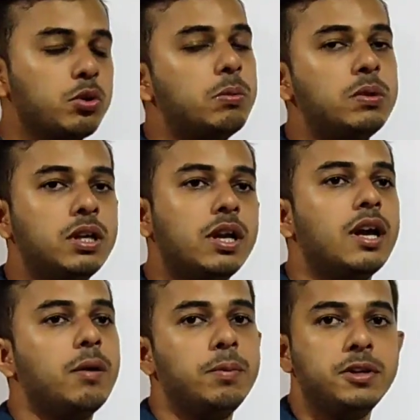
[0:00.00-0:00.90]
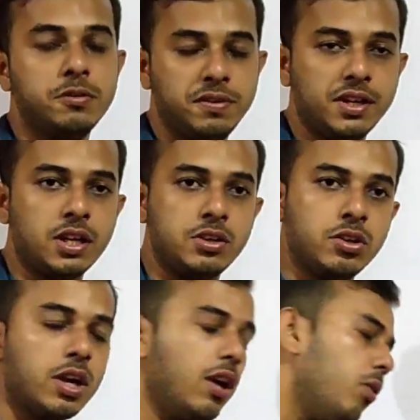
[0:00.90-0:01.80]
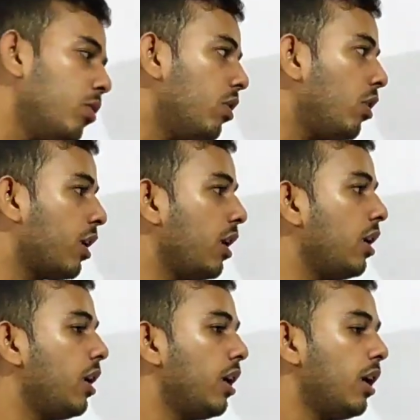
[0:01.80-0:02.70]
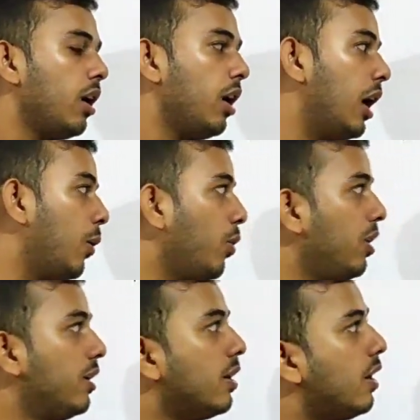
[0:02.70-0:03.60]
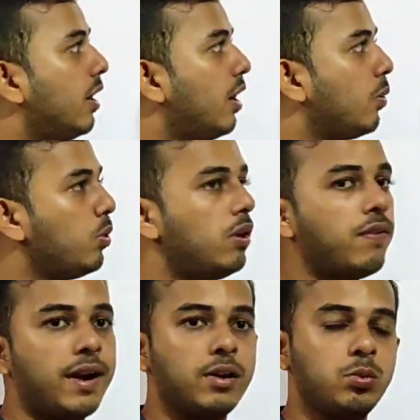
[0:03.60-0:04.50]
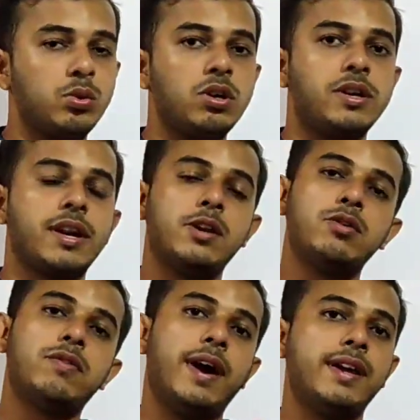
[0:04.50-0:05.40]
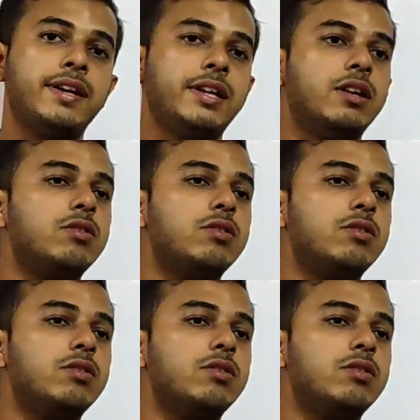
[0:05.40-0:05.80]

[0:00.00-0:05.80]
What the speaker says: will be a bit difficult. Okay, we'll try to find